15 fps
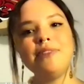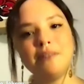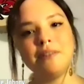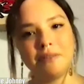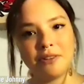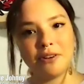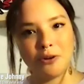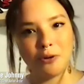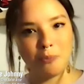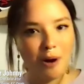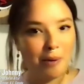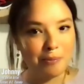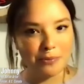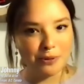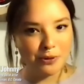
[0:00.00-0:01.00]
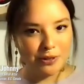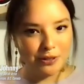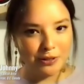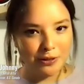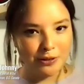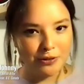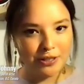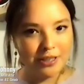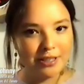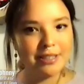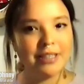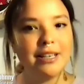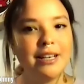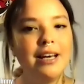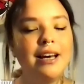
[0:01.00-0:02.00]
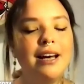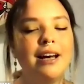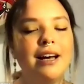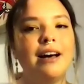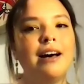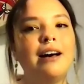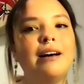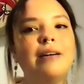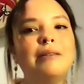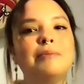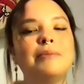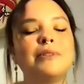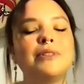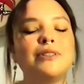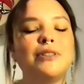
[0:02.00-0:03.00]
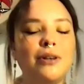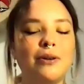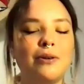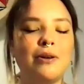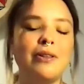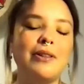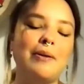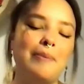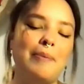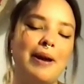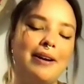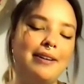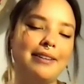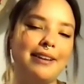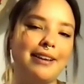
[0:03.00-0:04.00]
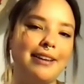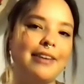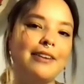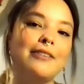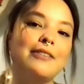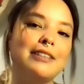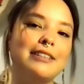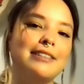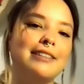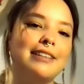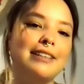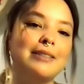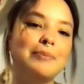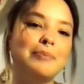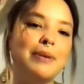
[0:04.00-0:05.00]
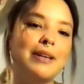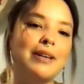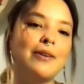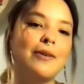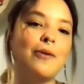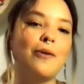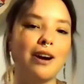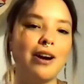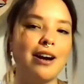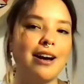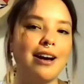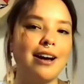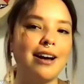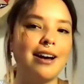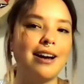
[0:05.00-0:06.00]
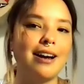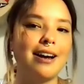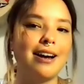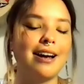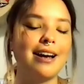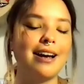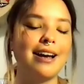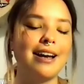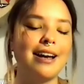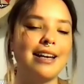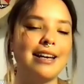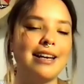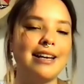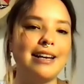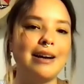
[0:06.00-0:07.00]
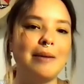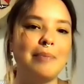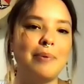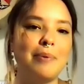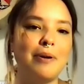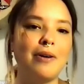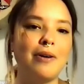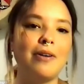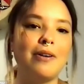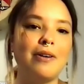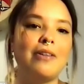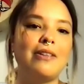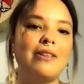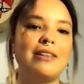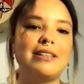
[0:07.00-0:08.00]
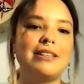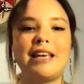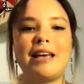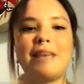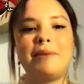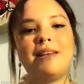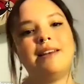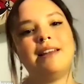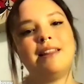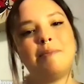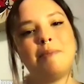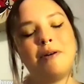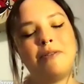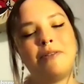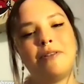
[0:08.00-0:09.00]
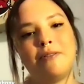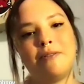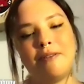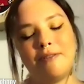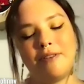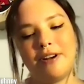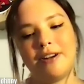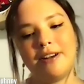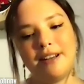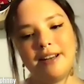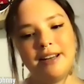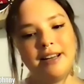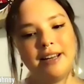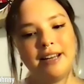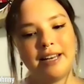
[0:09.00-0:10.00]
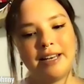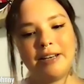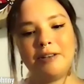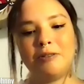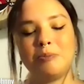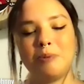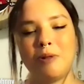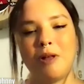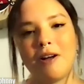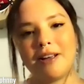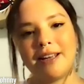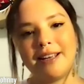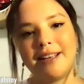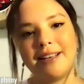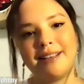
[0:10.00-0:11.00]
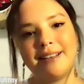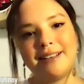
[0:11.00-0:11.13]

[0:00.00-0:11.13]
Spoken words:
And there are no problems, only solutions. So apparently there was this big orca eating up all the salmon at the mouth of the river, and he was blocking